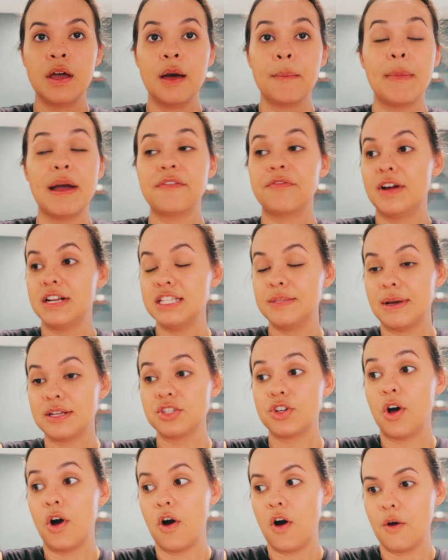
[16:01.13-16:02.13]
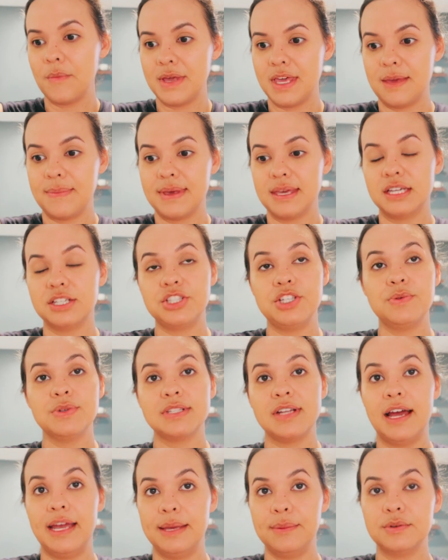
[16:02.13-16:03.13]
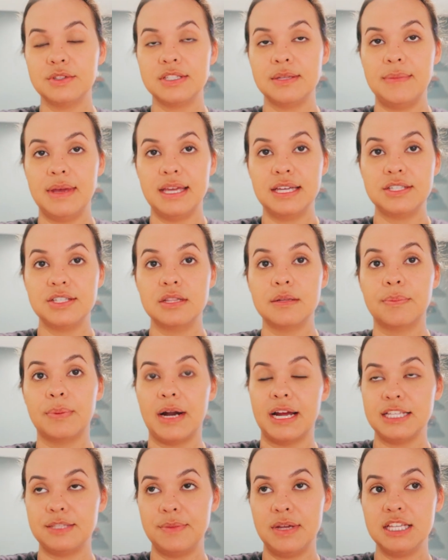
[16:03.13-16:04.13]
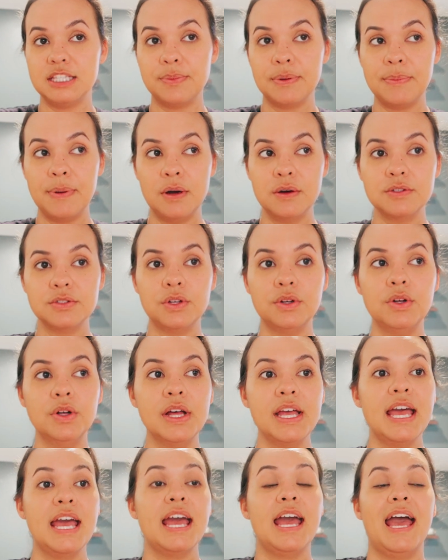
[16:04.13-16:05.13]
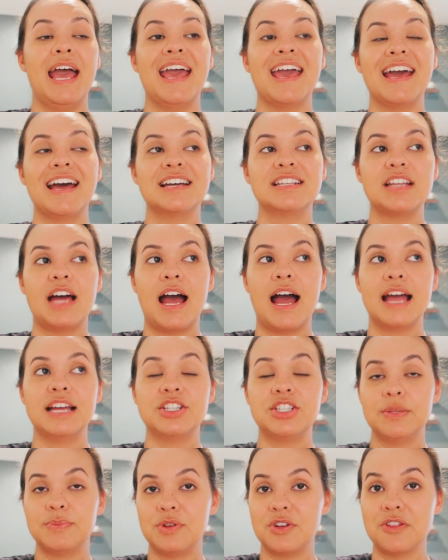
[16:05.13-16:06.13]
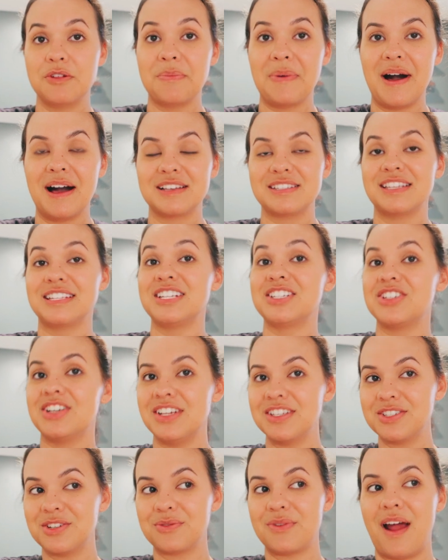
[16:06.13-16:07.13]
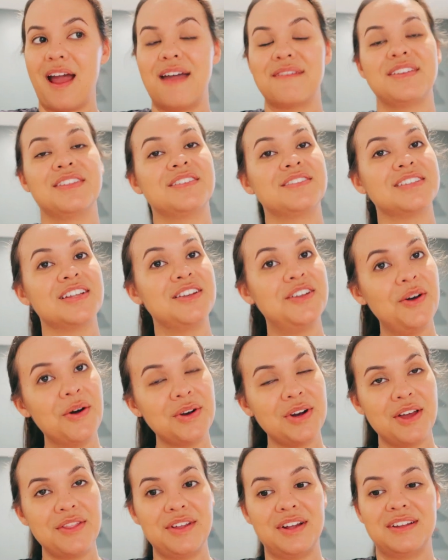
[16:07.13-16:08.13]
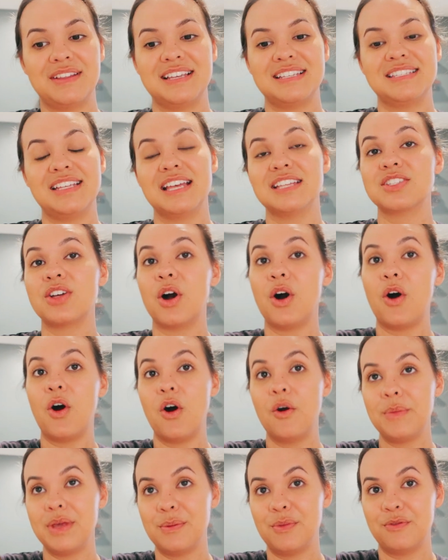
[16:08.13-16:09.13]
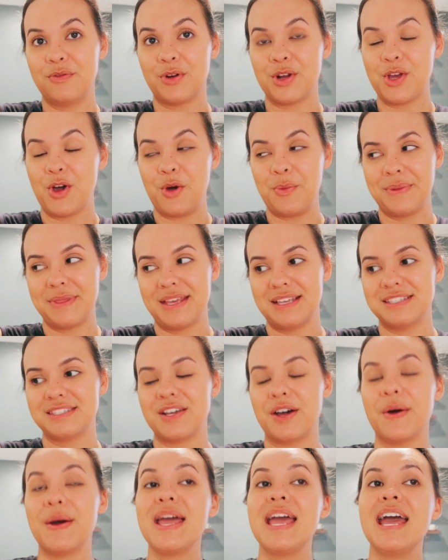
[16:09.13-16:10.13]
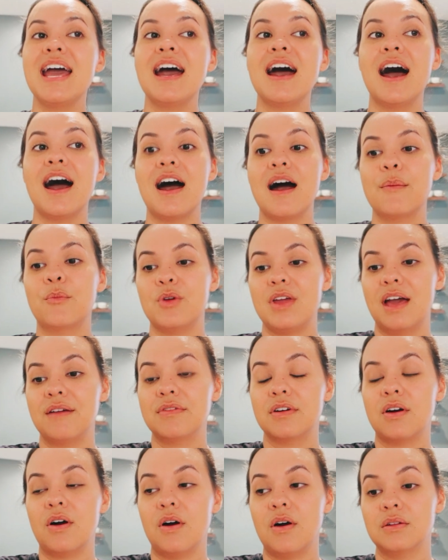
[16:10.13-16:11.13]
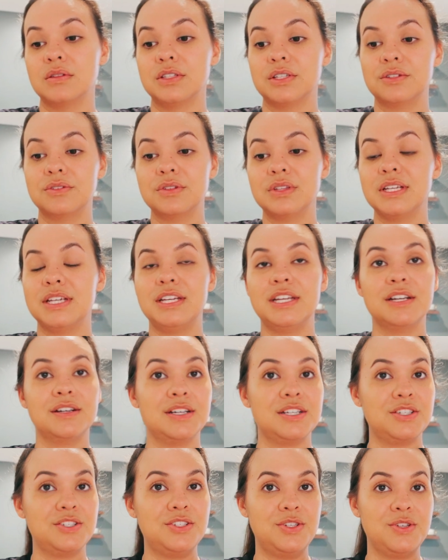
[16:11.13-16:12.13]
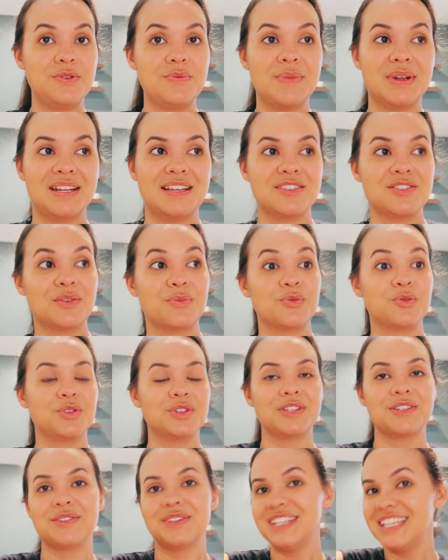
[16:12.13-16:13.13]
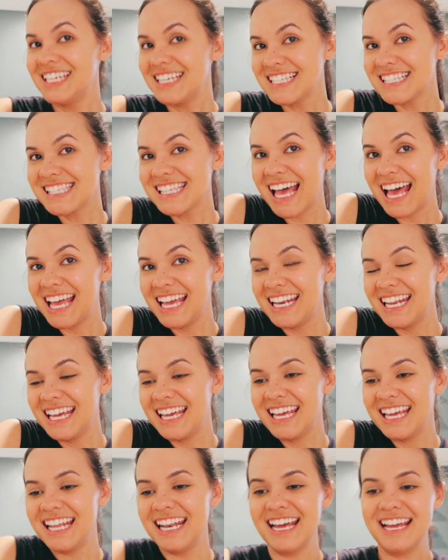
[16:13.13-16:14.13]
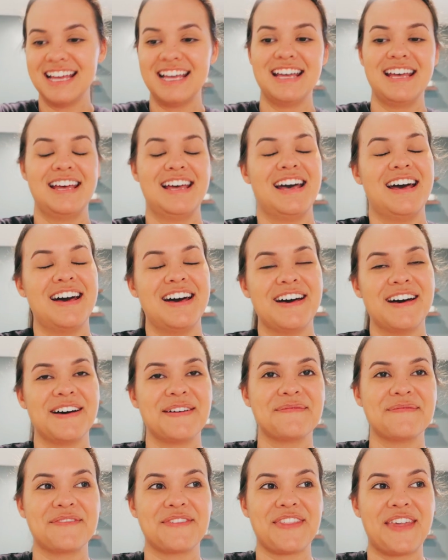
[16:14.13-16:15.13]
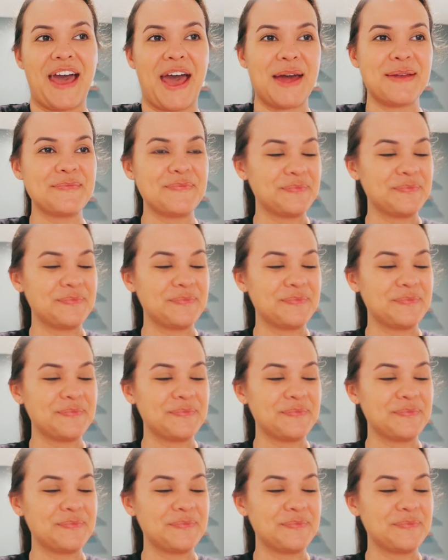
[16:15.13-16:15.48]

my friend is about to call me because she was not able to make it to the bridesmaid's proposal and I shipped her the box and it just arrived and there's a note on there that says, call me before you open this. So um, we have a call literally here in two minutes. I'm really, really excited um, for that.